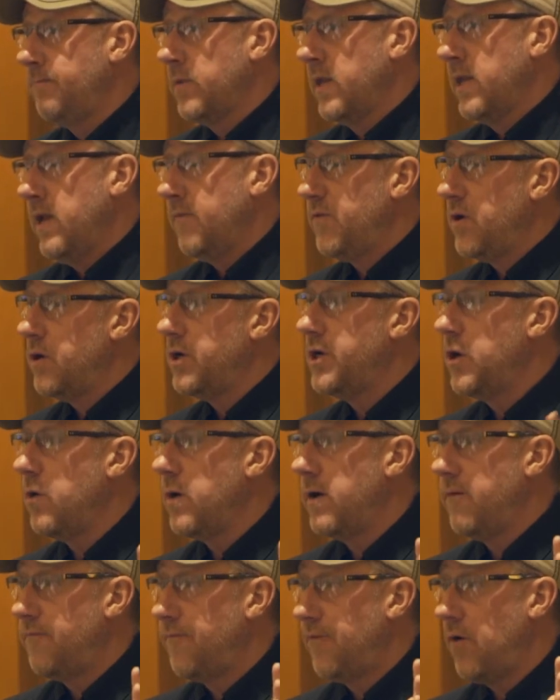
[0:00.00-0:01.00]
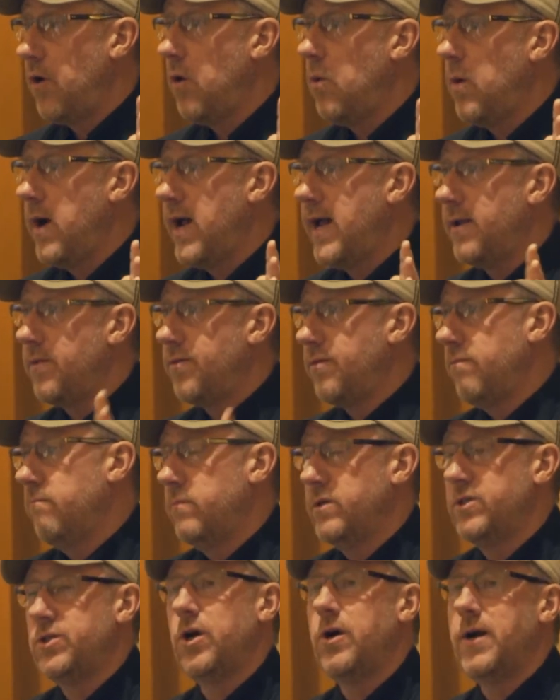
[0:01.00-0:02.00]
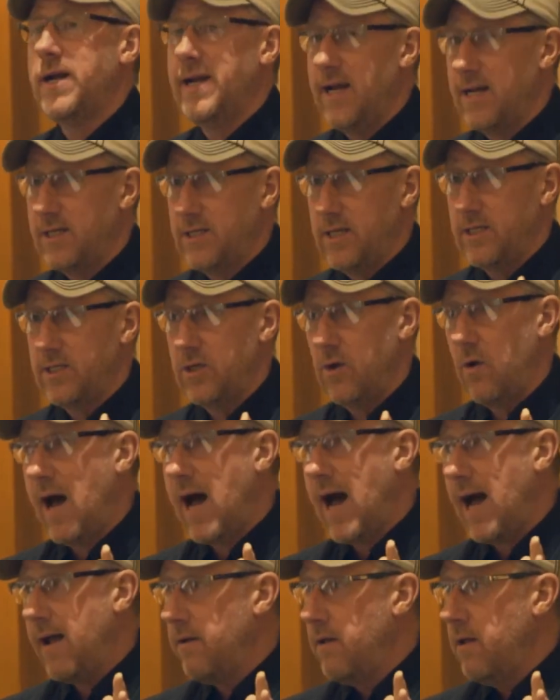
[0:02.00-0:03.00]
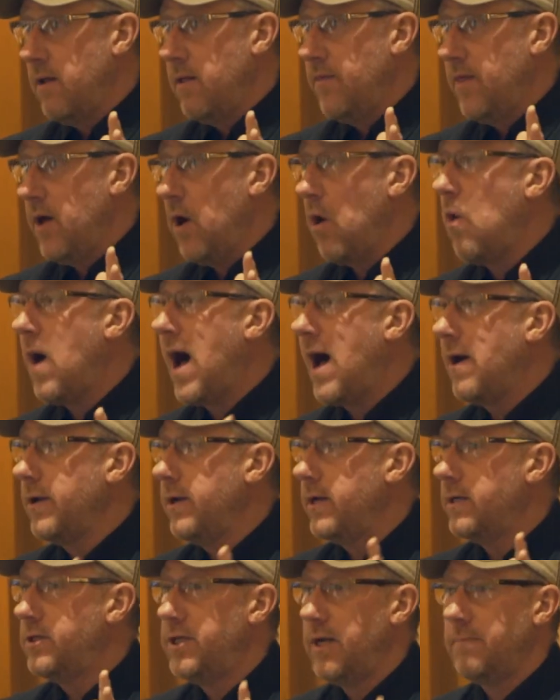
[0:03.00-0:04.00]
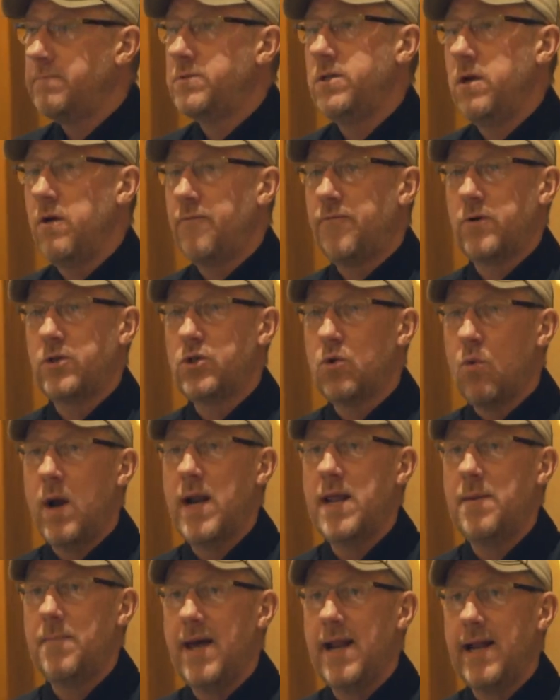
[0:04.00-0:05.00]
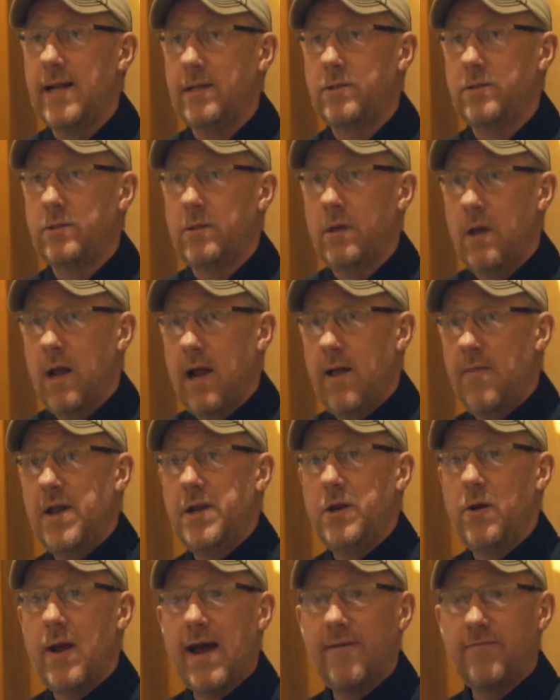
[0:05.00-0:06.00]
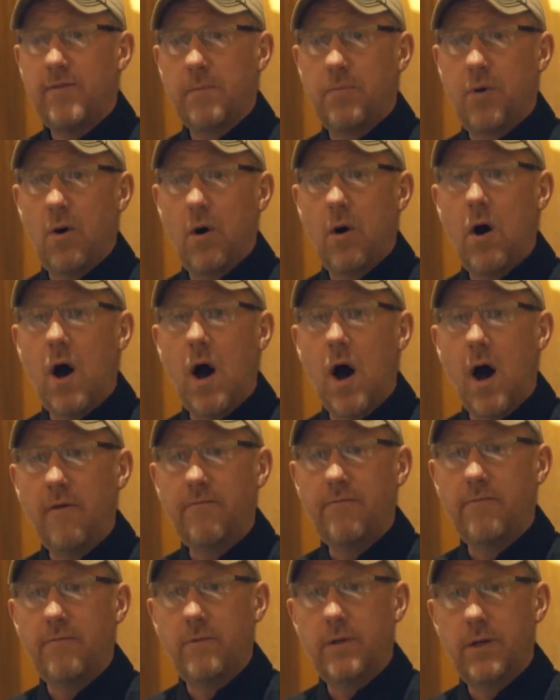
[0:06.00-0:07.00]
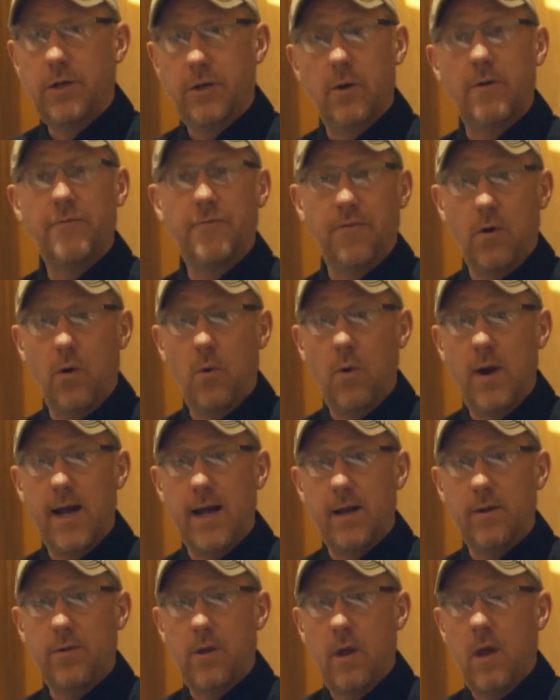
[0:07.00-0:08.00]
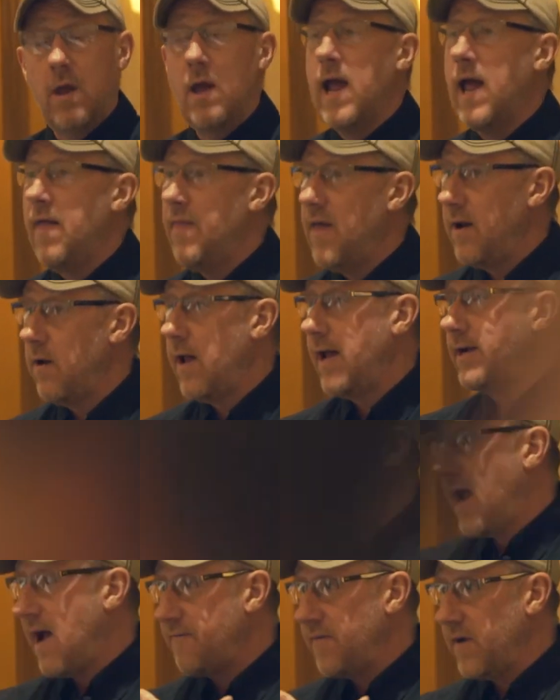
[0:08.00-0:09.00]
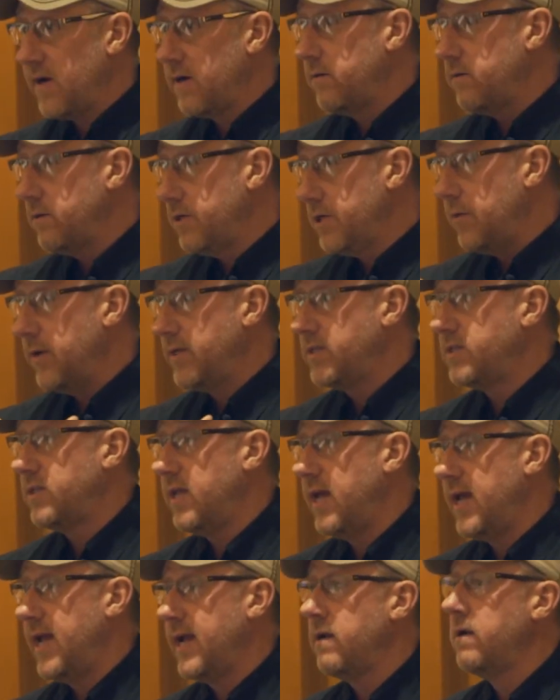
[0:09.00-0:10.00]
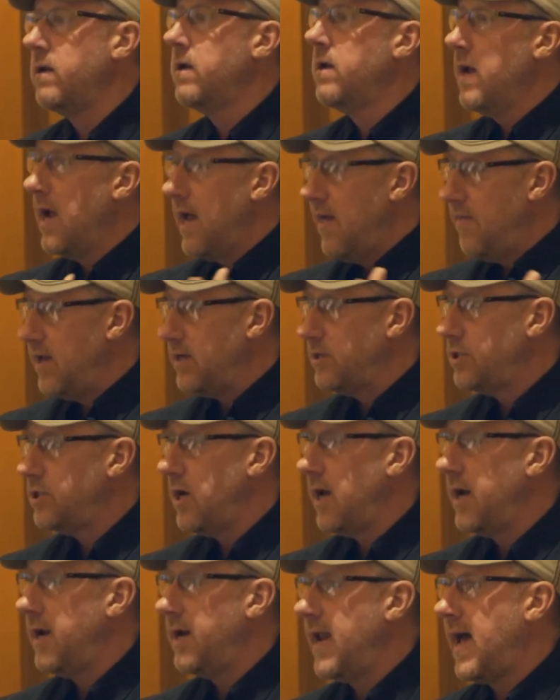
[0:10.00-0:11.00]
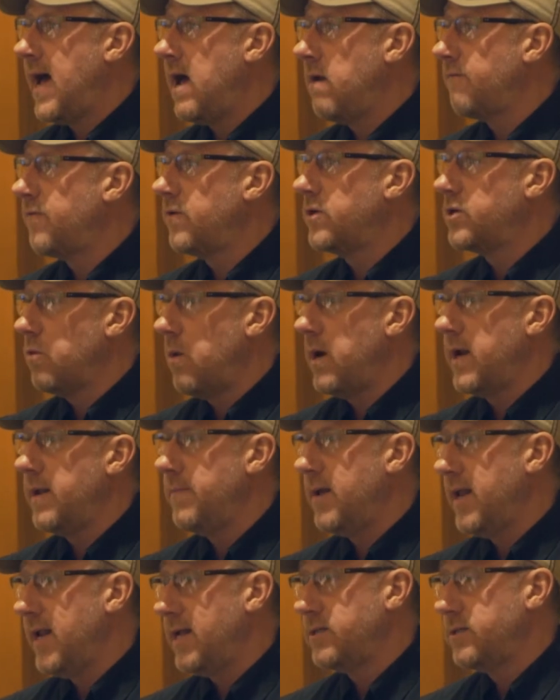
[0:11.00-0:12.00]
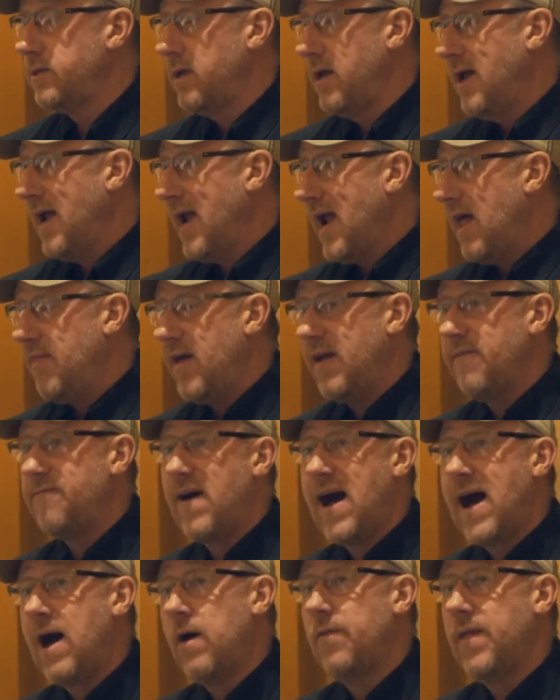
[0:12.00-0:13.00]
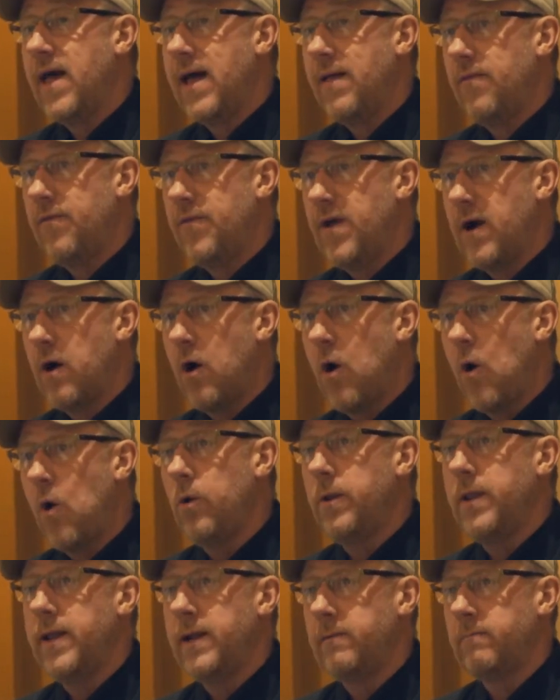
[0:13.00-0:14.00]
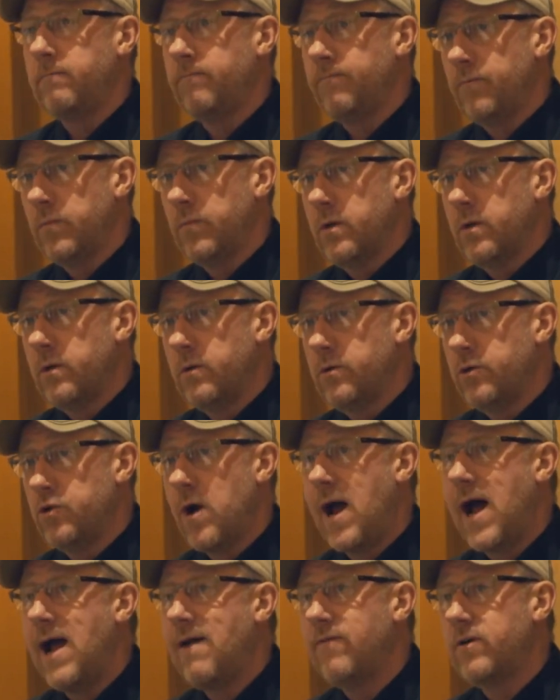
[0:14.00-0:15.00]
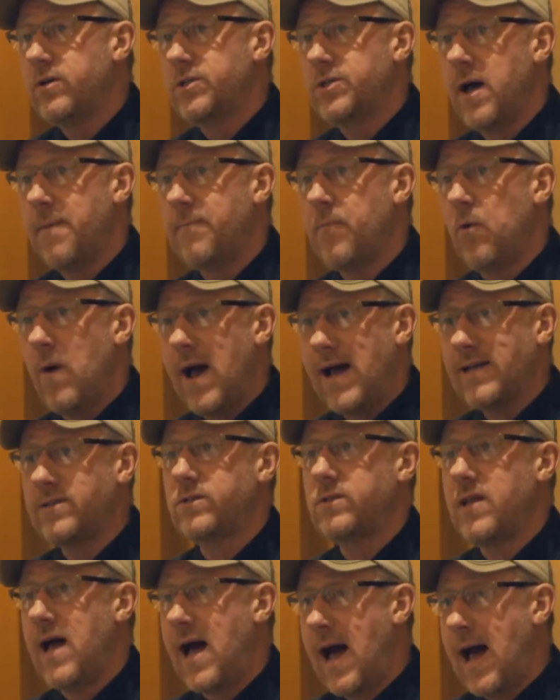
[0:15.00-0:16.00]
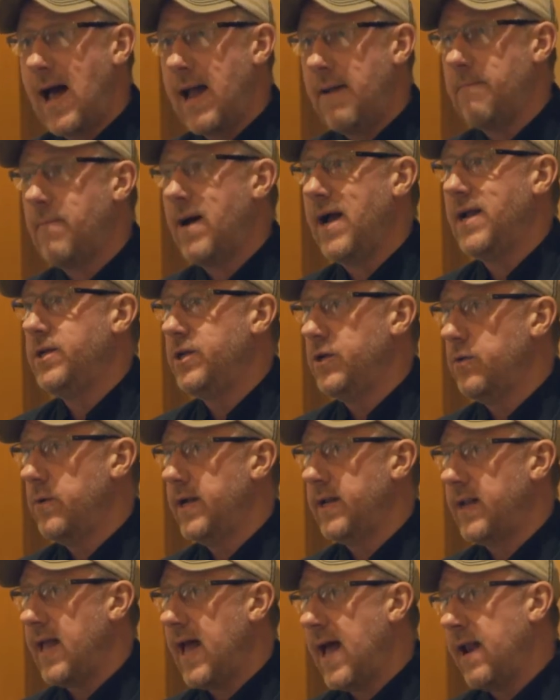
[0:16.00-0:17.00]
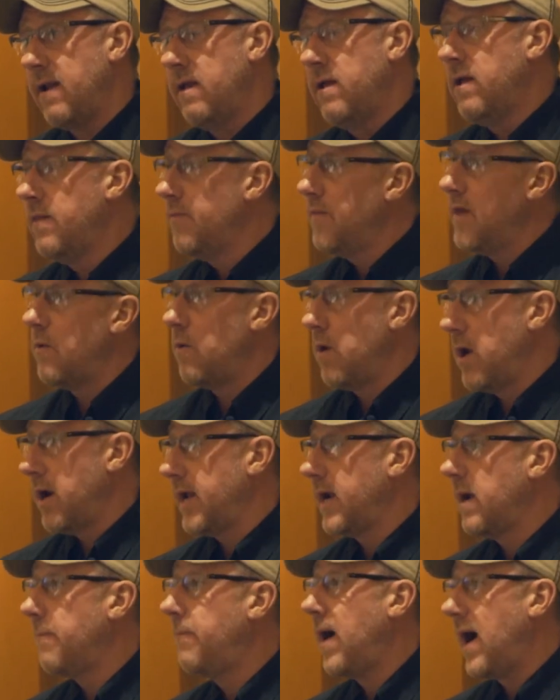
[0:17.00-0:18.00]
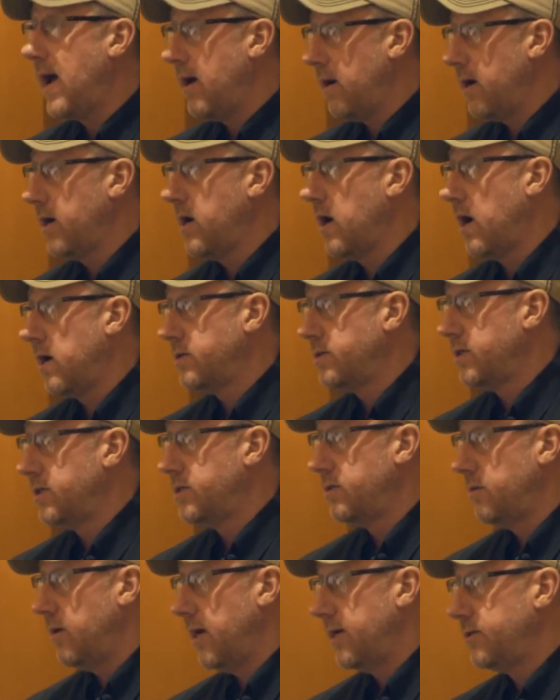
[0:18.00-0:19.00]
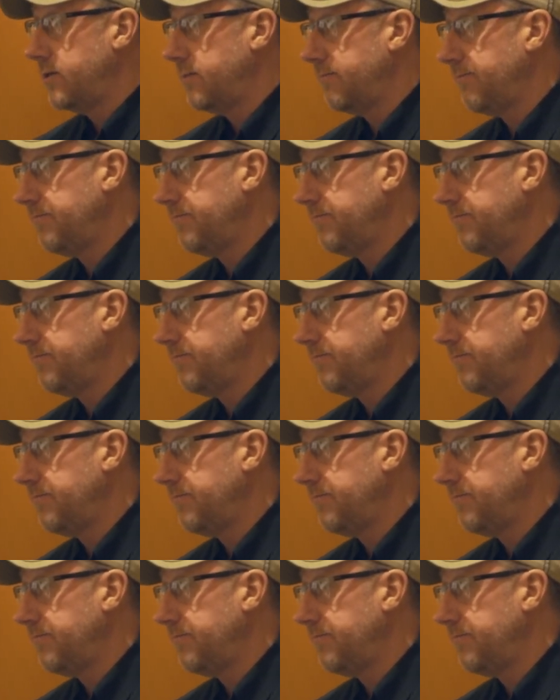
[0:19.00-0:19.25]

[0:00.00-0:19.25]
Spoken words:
if you're doing full width, Missouri does this a lot. They'll allow you to chip seal for 20 minutes, and then you have to pull off. You do it full width, and then let traffic do its thing, and then shut it down for 20 minutes. And they found that they're holding drivers up less time by doing that than running a pilot car situation.